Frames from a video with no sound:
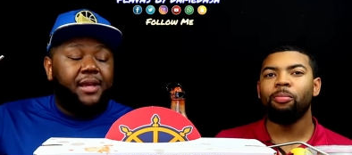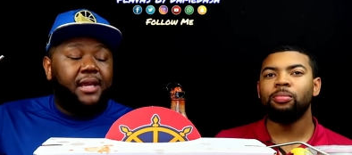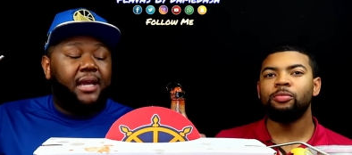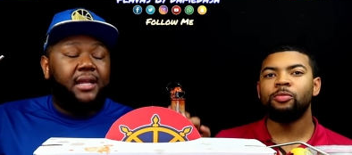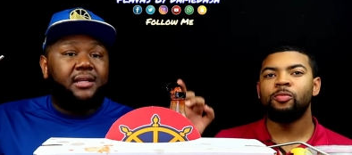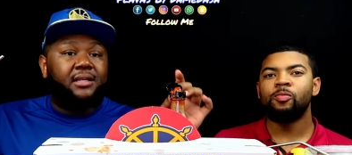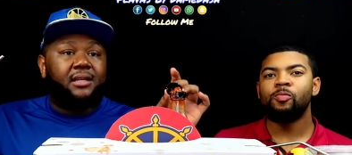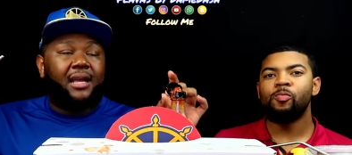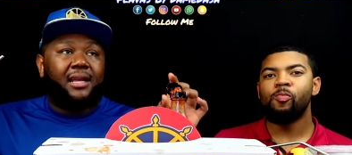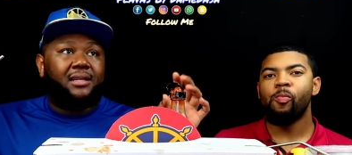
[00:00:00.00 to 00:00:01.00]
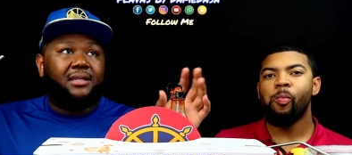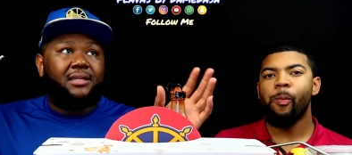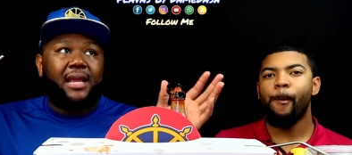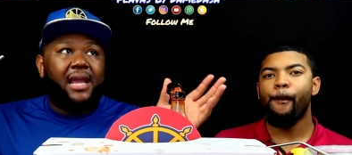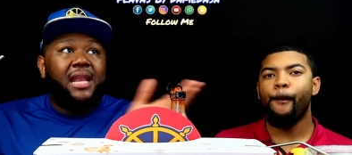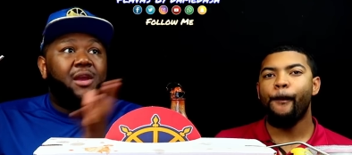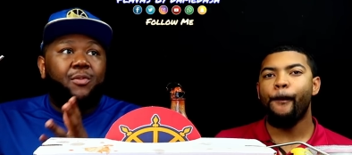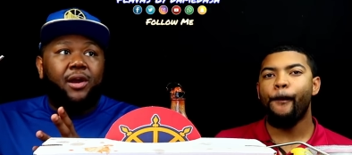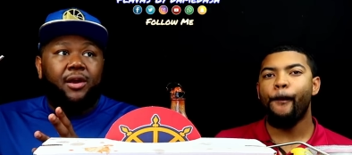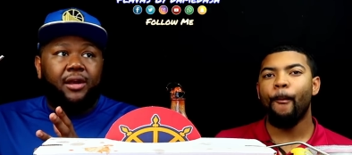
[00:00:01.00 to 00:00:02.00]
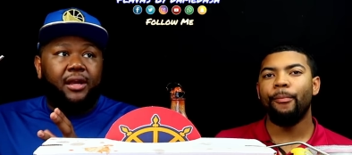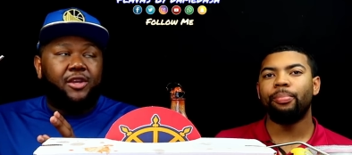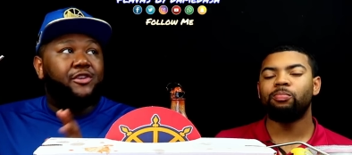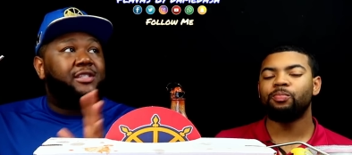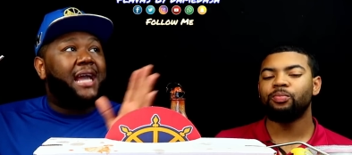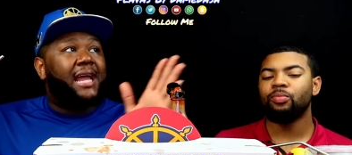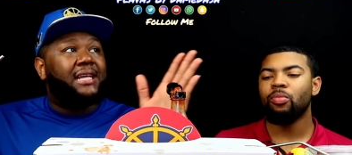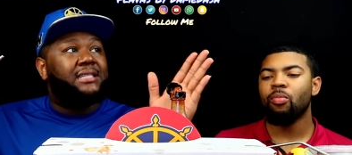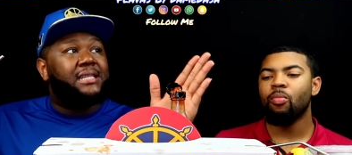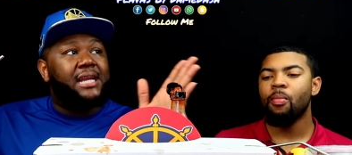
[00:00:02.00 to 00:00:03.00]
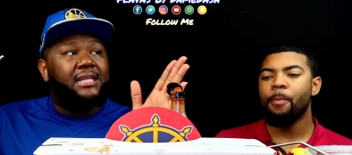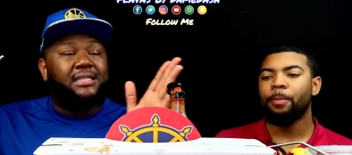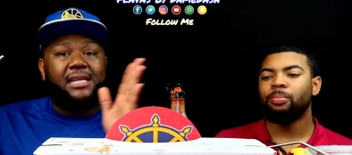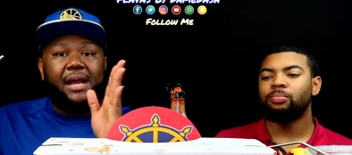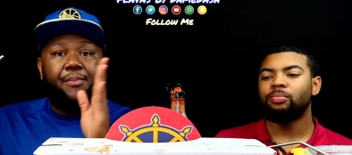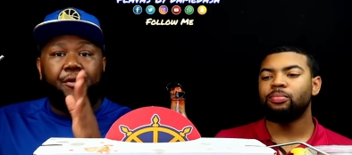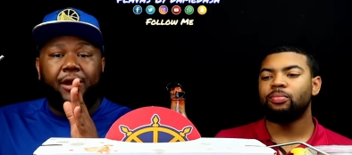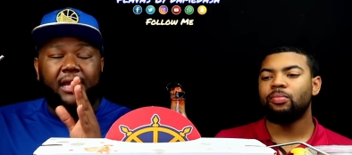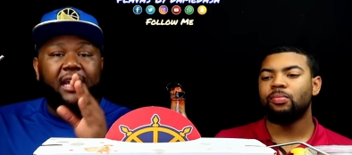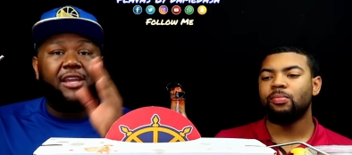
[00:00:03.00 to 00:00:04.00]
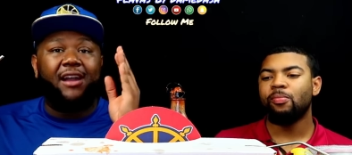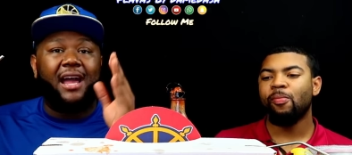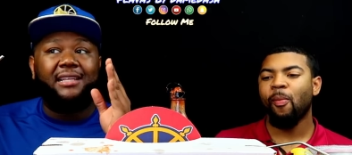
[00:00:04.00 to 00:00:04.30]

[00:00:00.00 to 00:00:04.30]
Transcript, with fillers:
Speaker 1: be in a, like, any word. You just got to sing to that point. And you got